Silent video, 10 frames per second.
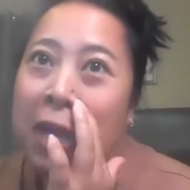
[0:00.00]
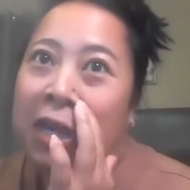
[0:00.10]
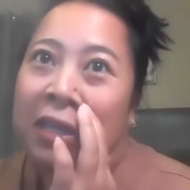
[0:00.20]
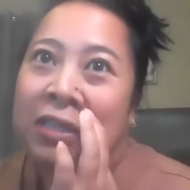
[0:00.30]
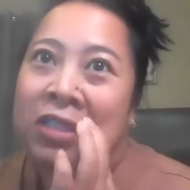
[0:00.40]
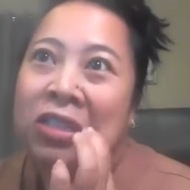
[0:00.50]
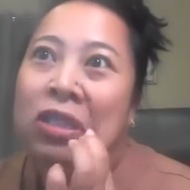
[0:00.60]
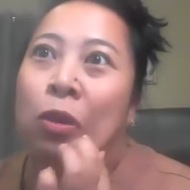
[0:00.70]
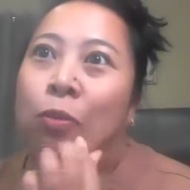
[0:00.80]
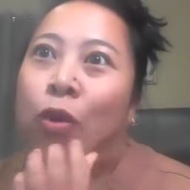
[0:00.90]
Uh, it's just
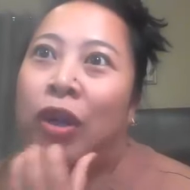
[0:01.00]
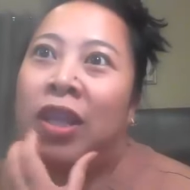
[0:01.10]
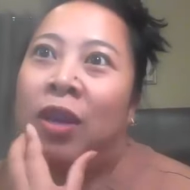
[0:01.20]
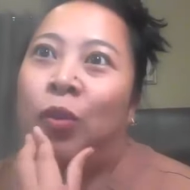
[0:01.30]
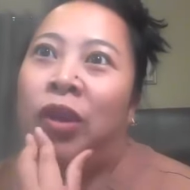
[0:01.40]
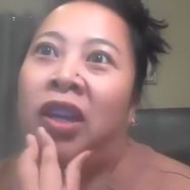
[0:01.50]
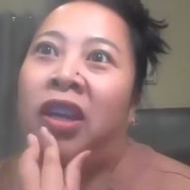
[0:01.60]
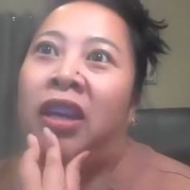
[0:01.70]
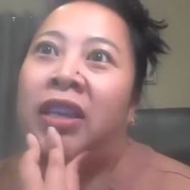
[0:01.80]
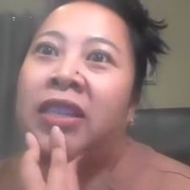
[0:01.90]
so important that
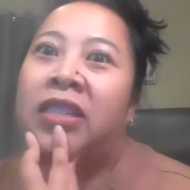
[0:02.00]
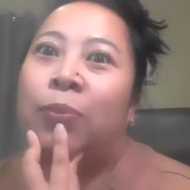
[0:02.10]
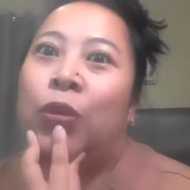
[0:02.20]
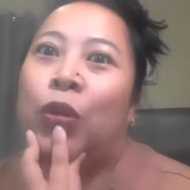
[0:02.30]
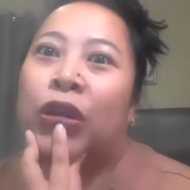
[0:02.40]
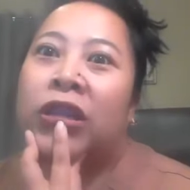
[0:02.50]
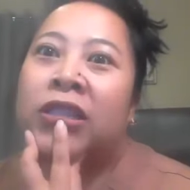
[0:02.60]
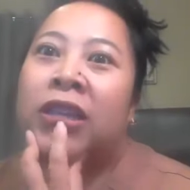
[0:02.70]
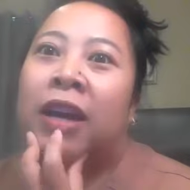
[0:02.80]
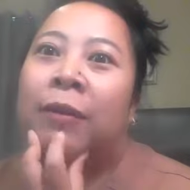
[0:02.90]
we
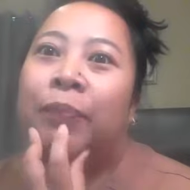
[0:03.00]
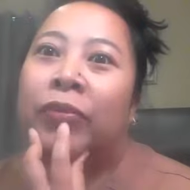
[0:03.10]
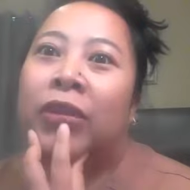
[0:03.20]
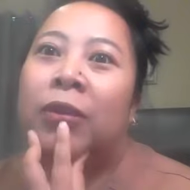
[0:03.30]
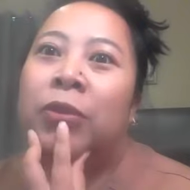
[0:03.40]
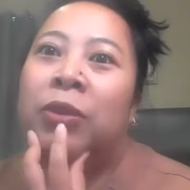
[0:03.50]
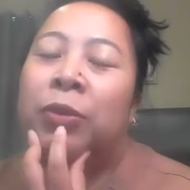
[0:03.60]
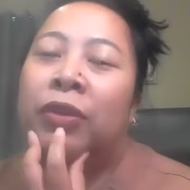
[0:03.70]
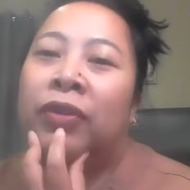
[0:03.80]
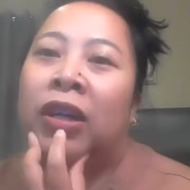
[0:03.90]
support um,
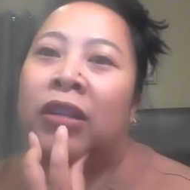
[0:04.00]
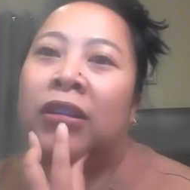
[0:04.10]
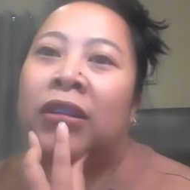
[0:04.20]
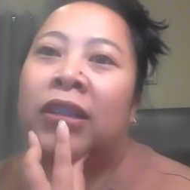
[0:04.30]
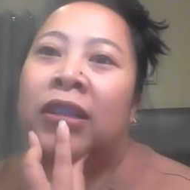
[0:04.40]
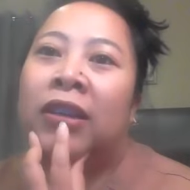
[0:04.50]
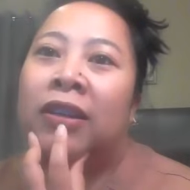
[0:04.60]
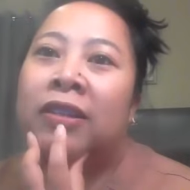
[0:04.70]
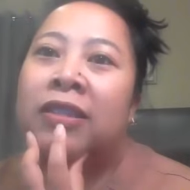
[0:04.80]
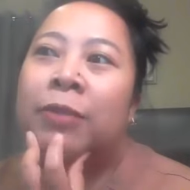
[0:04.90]
people of color in the
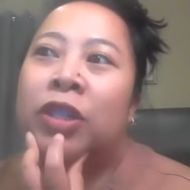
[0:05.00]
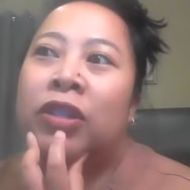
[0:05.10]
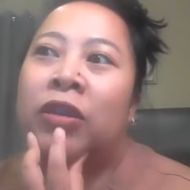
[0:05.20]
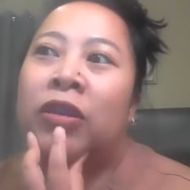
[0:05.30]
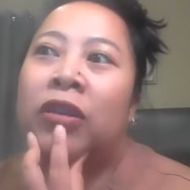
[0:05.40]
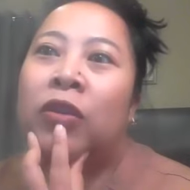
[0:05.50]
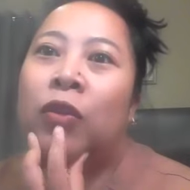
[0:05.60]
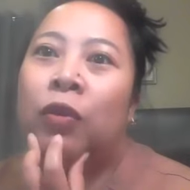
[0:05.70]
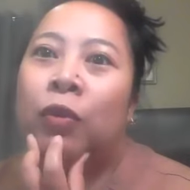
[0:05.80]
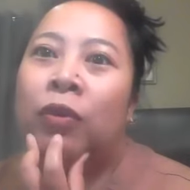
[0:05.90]
arts, especially
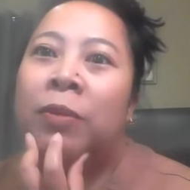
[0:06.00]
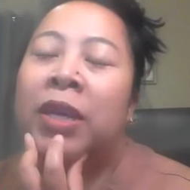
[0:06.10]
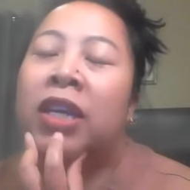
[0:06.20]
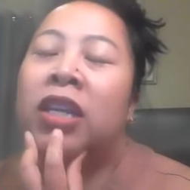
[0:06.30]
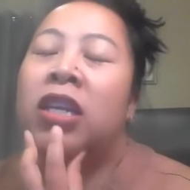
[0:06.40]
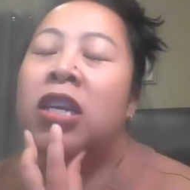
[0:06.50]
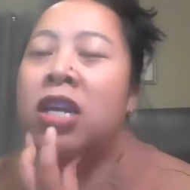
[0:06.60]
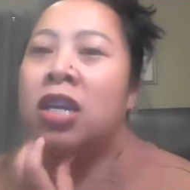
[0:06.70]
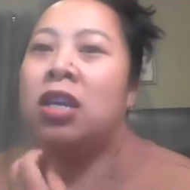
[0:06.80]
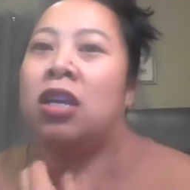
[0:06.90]
women,
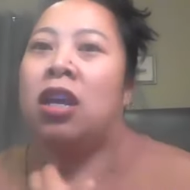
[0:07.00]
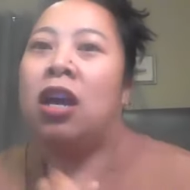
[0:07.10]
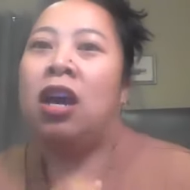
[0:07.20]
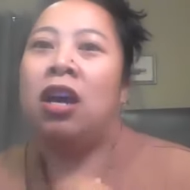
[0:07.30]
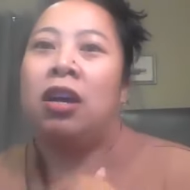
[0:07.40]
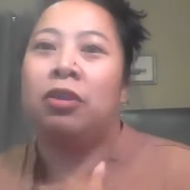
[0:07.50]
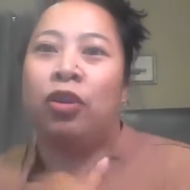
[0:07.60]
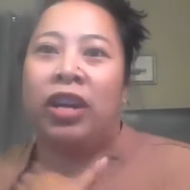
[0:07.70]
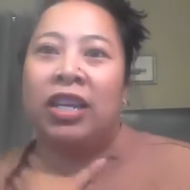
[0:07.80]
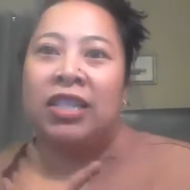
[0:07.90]
uh,
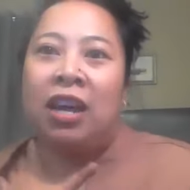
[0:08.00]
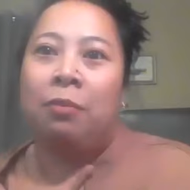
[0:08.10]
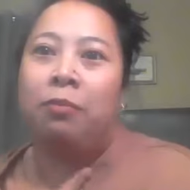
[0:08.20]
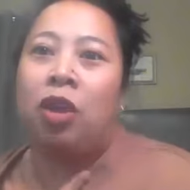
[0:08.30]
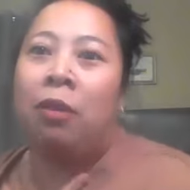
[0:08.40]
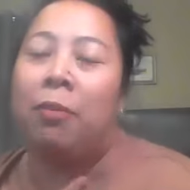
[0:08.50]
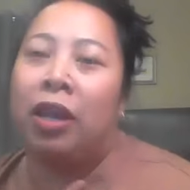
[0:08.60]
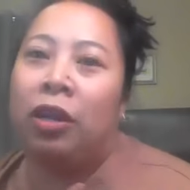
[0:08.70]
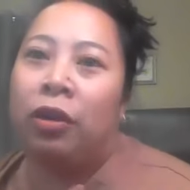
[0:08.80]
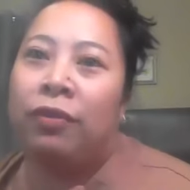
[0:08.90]
trans non
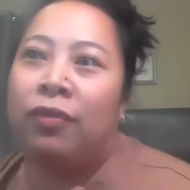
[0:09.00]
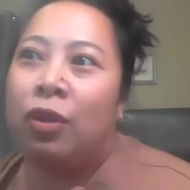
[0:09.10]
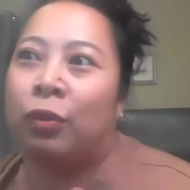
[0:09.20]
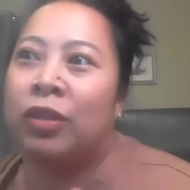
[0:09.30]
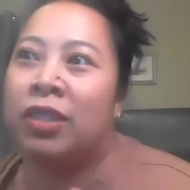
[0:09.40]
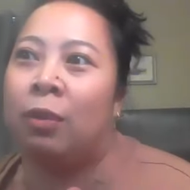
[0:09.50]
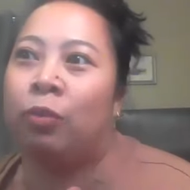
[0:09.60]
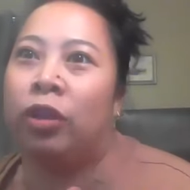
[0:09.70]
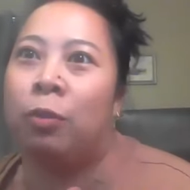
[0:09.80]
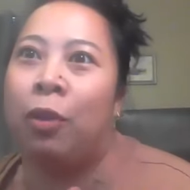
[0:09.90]
binary folks.
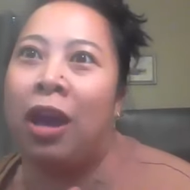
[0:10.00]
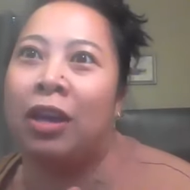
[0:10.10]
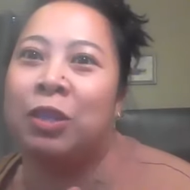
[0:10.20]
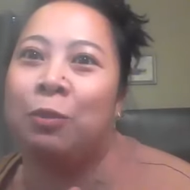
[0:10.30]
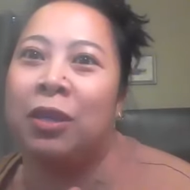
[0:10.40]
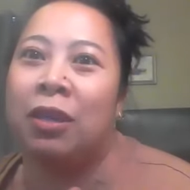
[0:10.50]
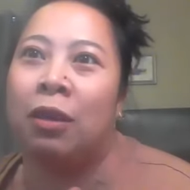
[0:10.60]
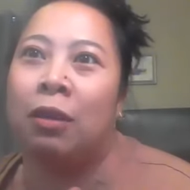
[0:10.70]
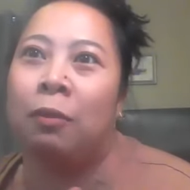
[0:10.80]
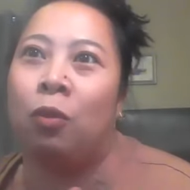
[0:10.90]
I'm really proud to be
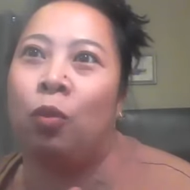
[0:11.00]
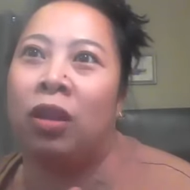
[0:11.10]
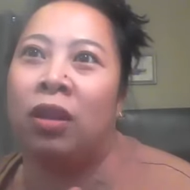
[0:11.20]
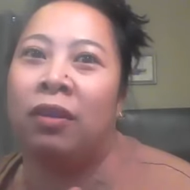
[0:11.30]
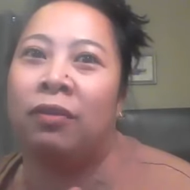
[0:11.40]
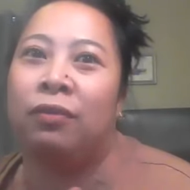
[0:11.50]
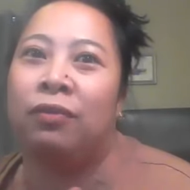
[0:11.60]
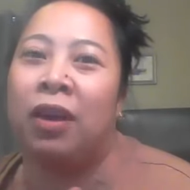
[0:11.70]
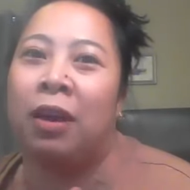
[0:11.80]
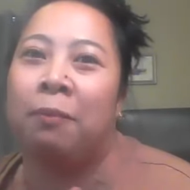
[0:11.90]
a, one
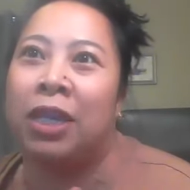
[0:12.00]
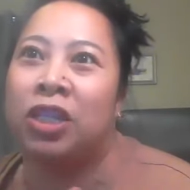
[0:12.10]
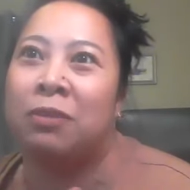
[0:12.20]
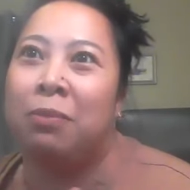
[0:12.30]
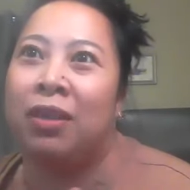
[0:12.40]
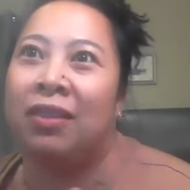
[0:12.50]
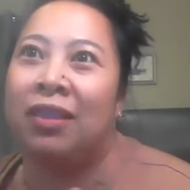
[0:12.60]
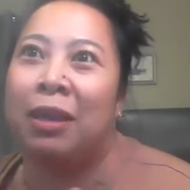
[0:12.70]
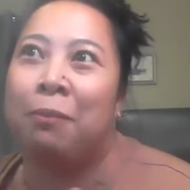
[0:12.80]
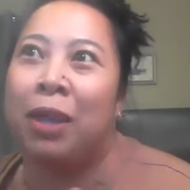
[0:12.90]
of uh, Paisha's
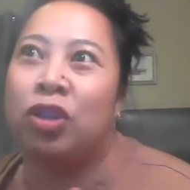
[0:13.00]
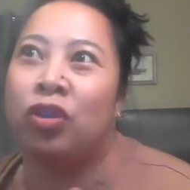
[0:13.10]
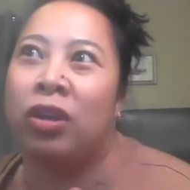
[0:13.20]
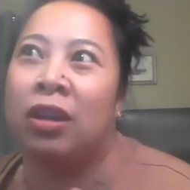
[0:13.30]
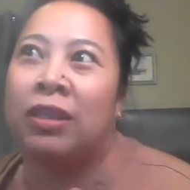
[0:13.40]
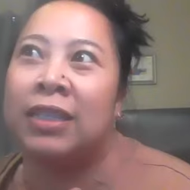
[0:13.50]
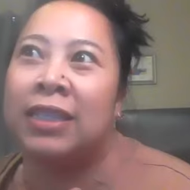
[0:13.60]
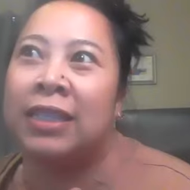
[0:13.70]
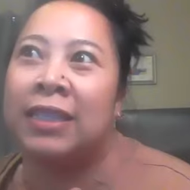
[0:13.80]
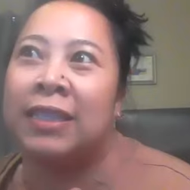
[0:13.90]
monthly
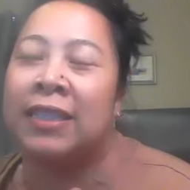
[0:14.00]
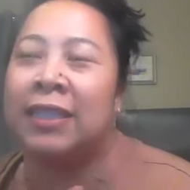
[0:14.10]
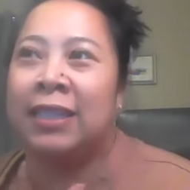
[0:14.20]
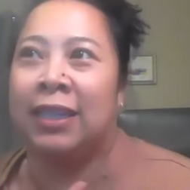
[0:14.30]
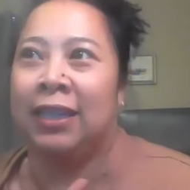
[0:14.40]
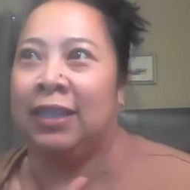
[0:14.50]
Patreons because.